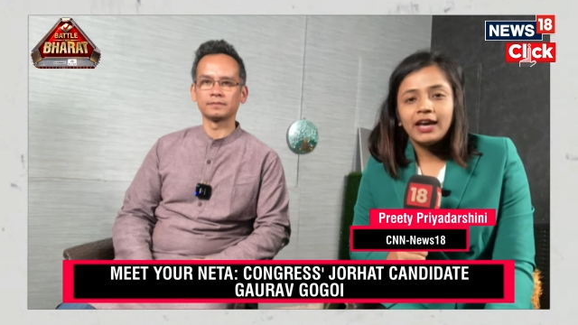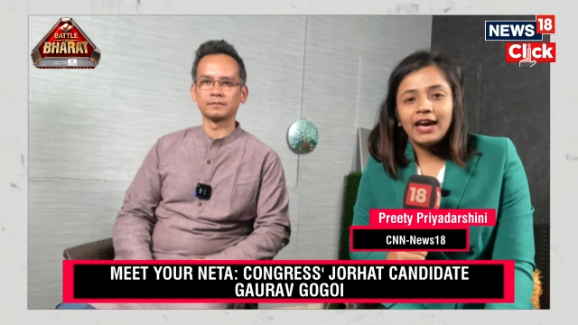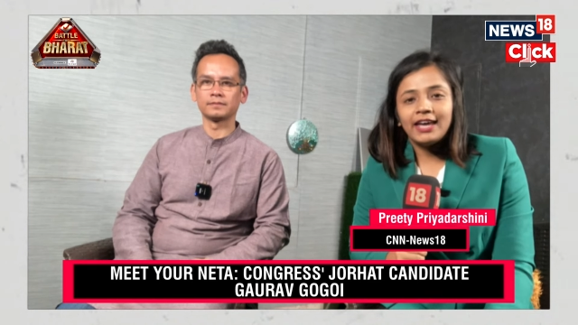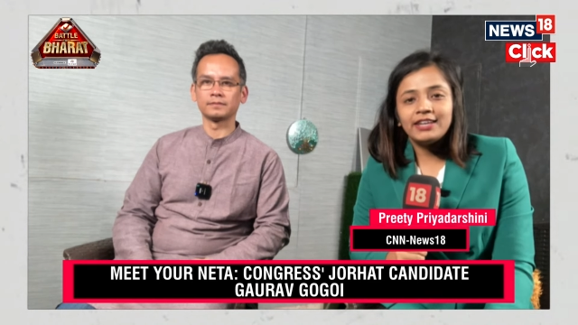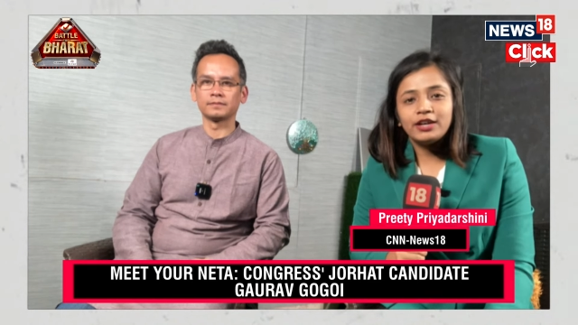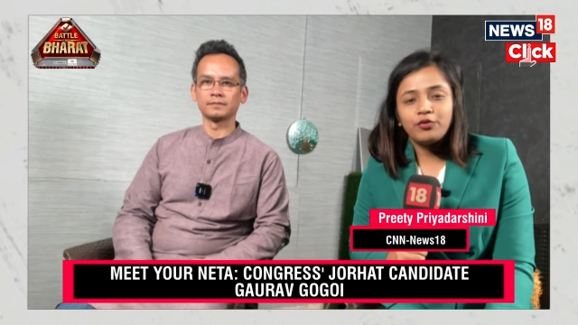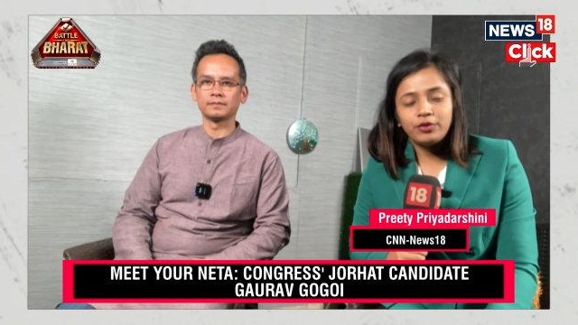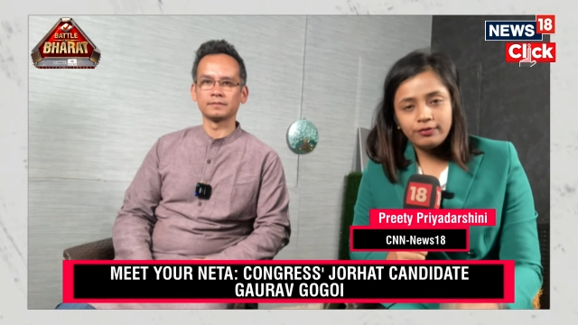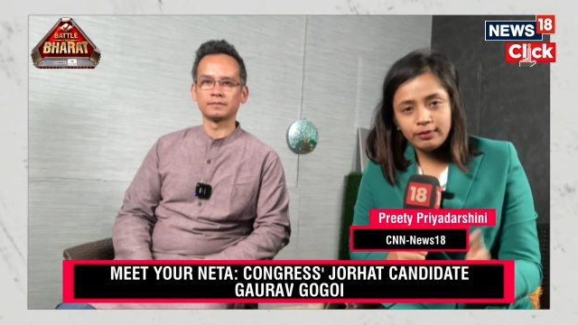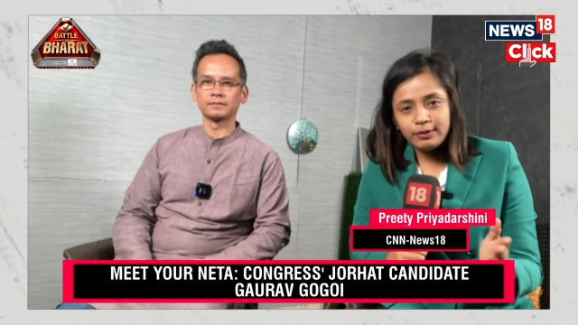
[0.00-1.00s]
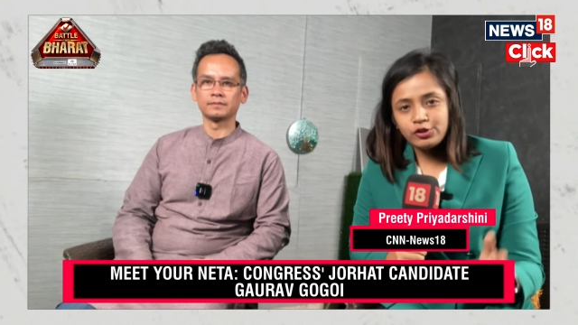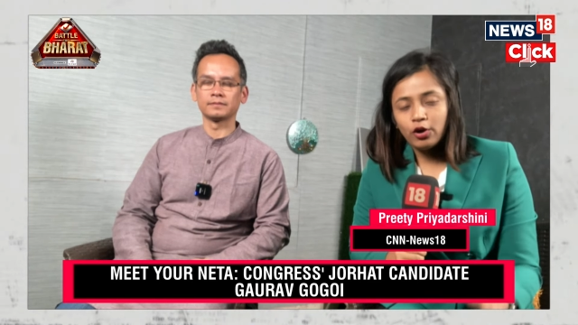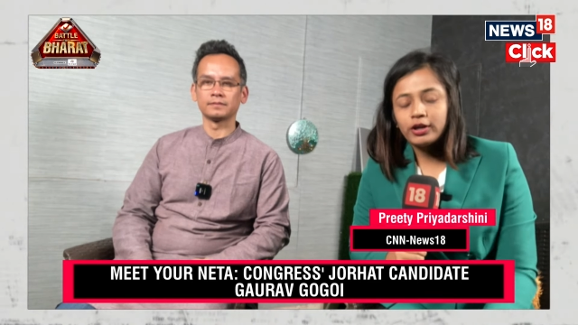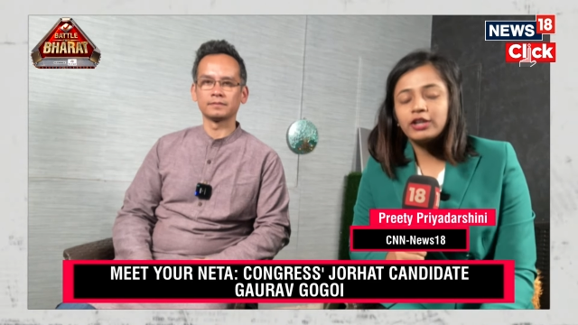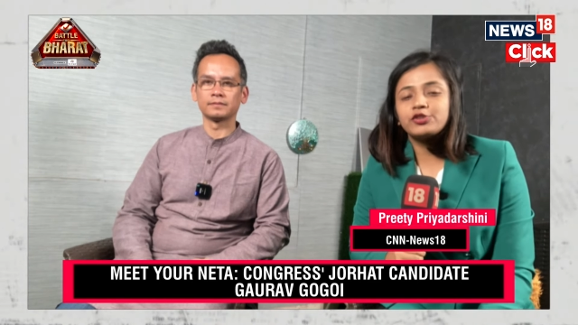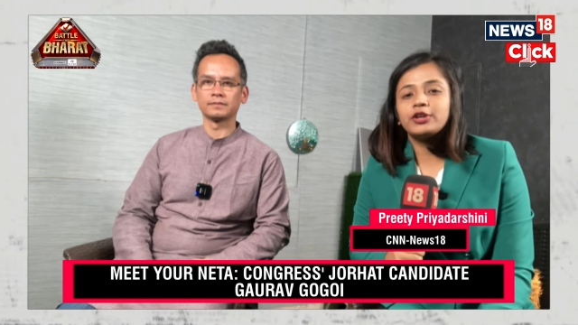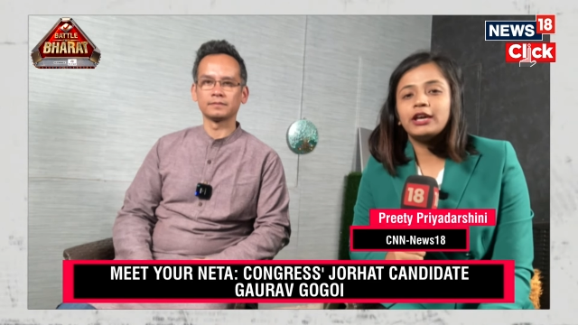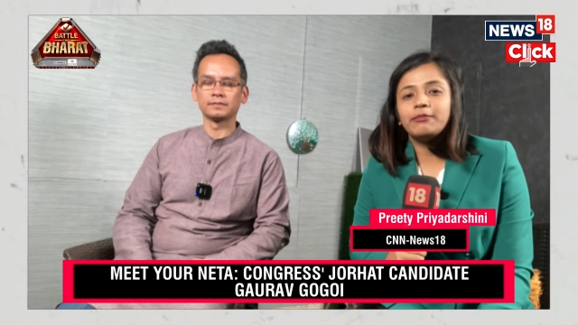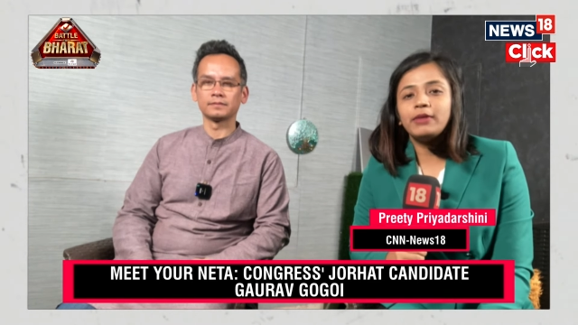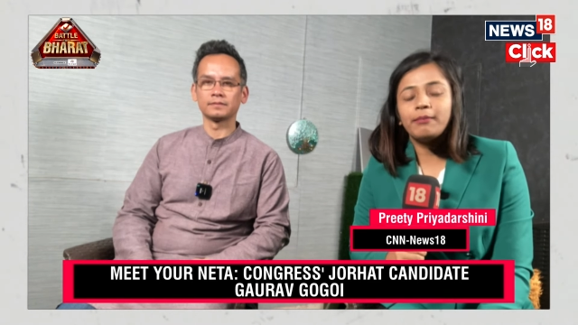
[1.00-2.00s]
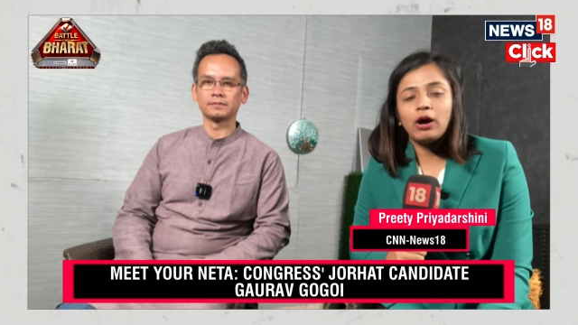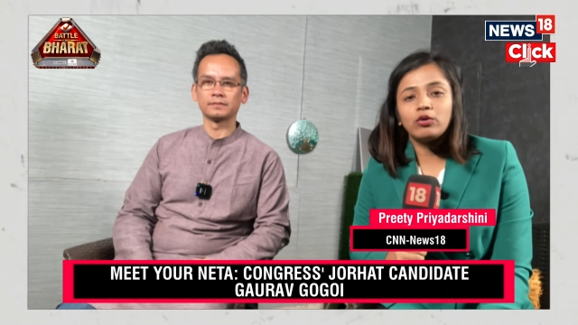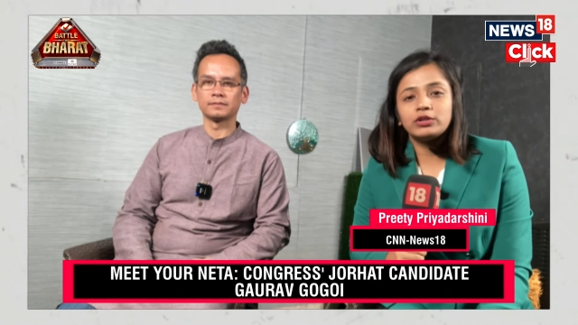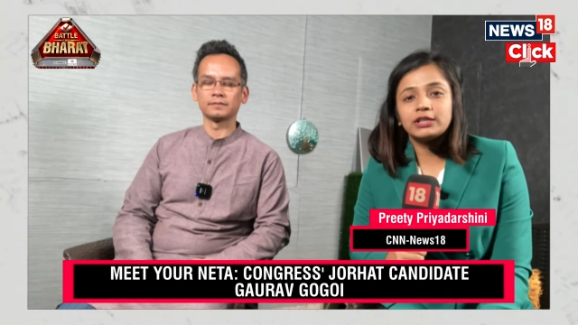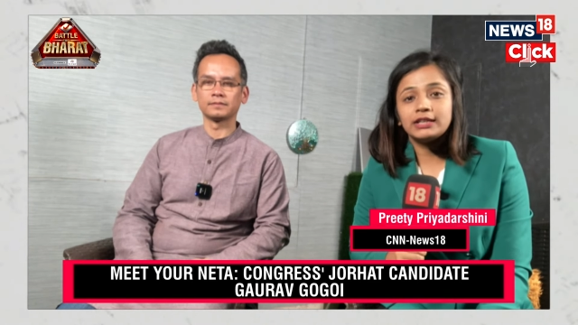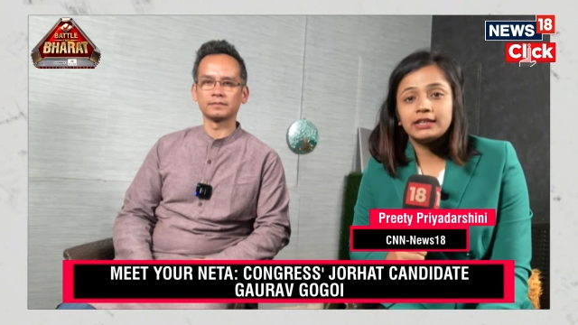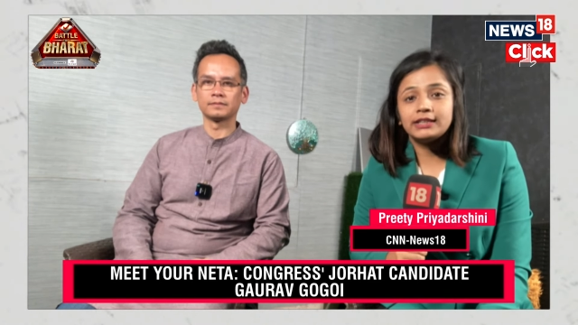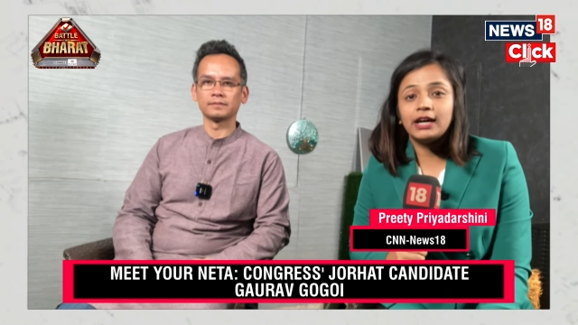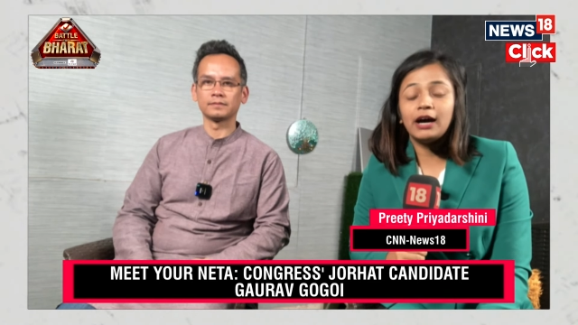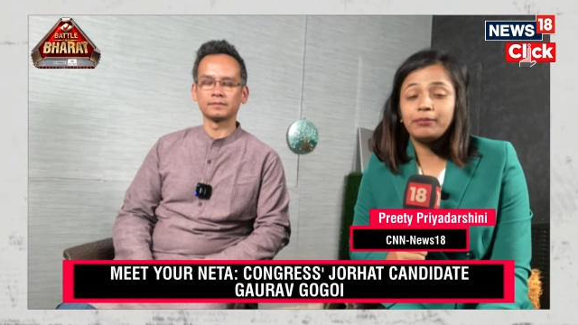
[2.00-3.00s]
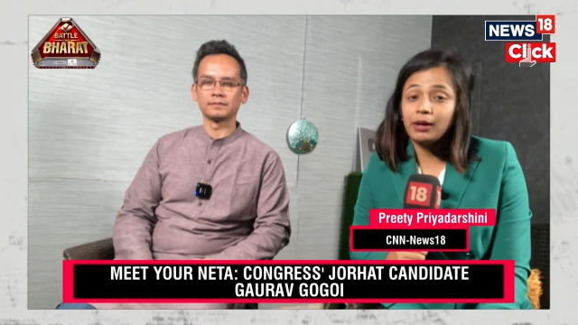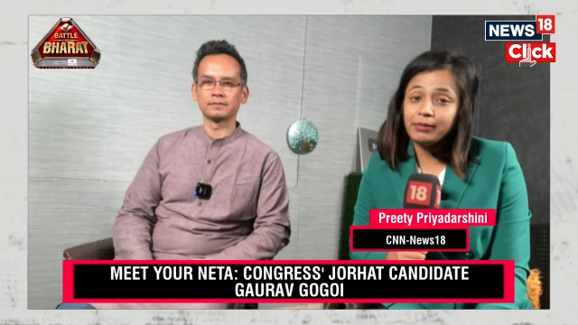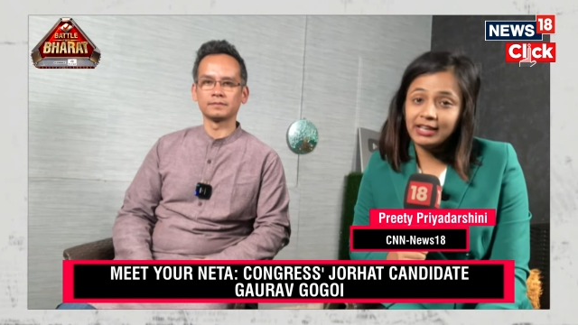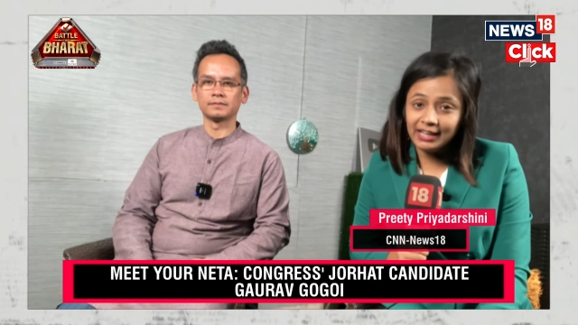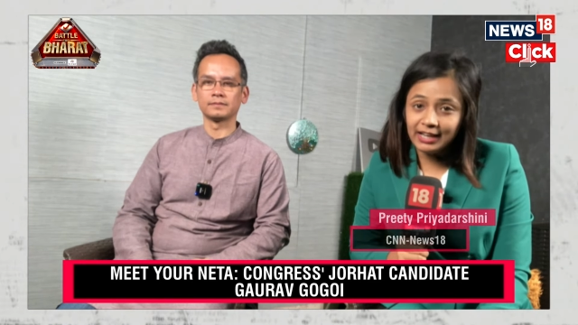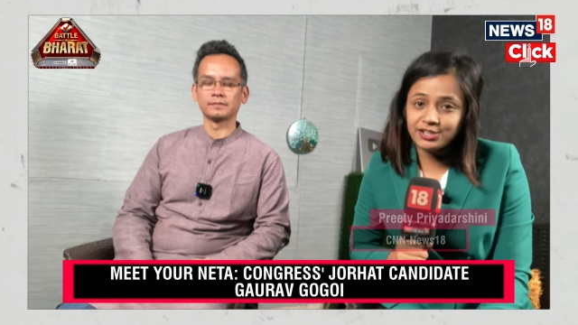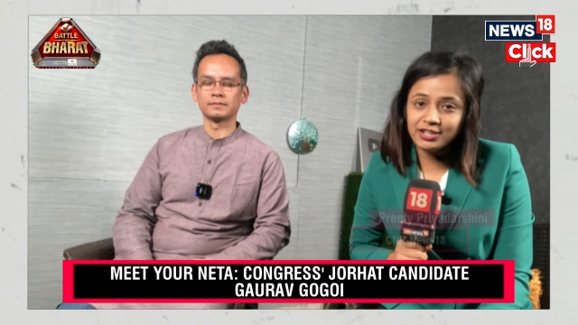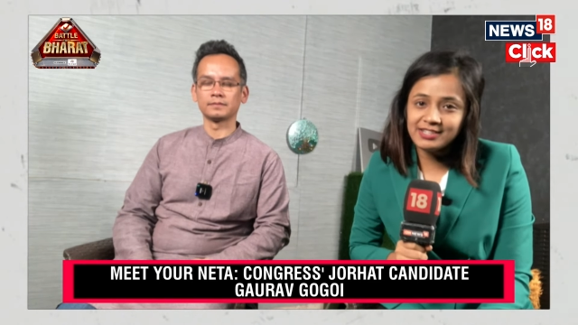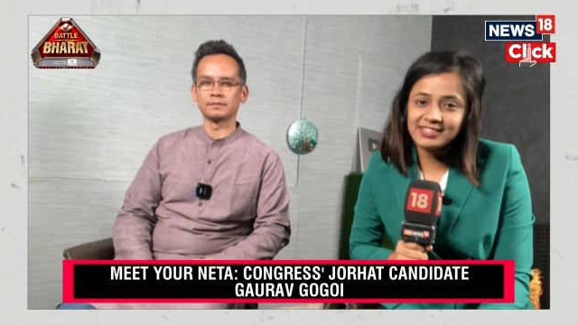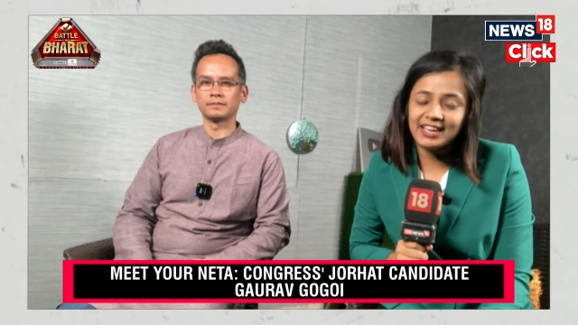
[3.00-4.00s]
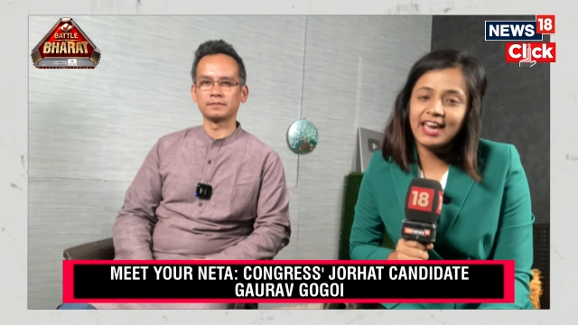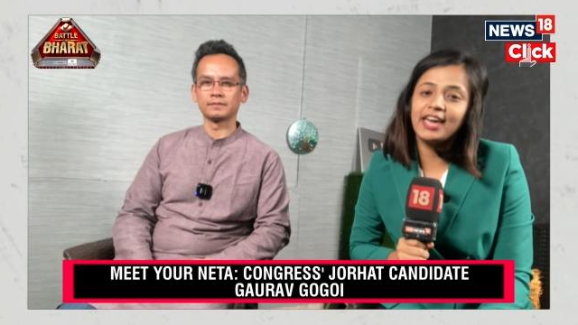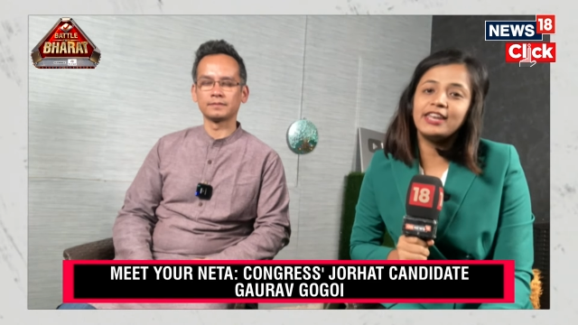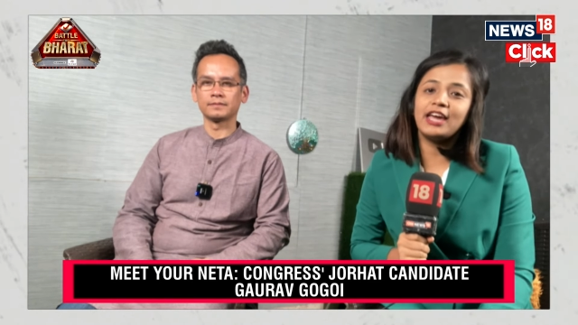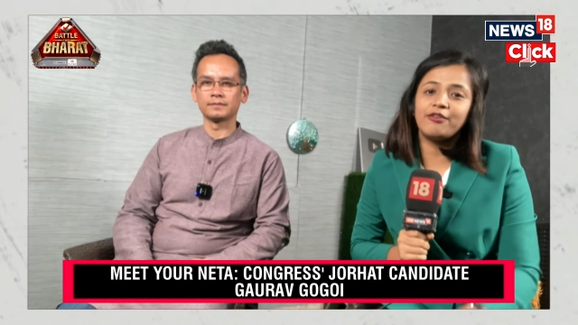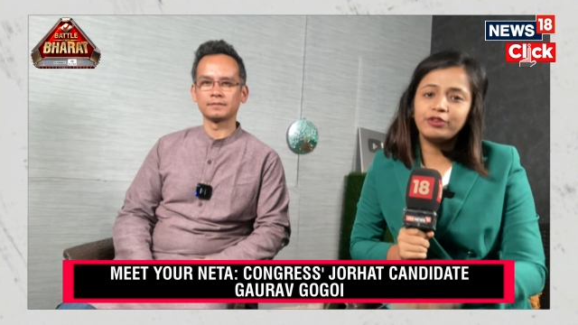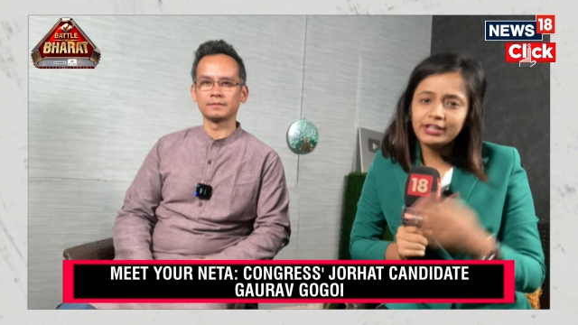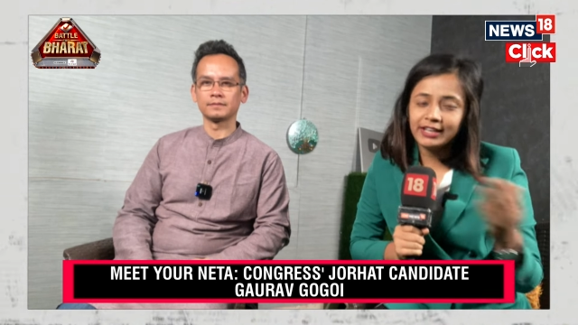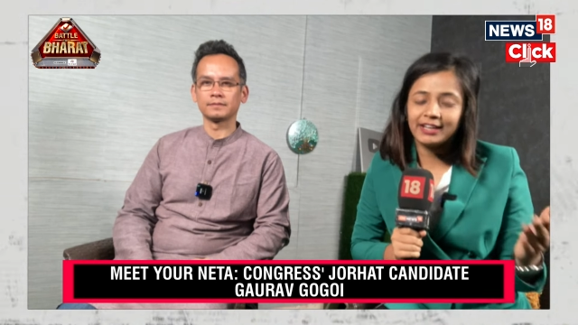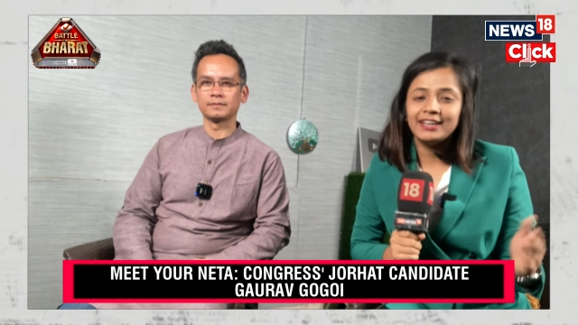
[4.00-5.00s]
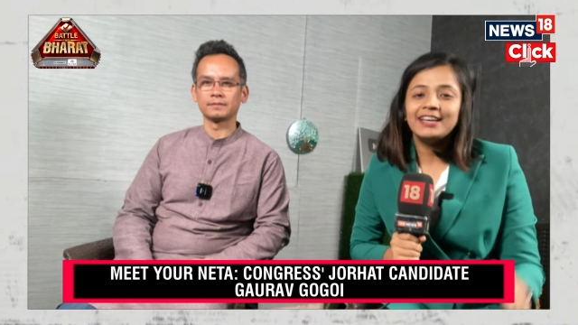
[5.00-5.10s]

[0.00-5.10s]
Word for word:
Speaker 1: and we will be talking to him about the upcoming elections and everything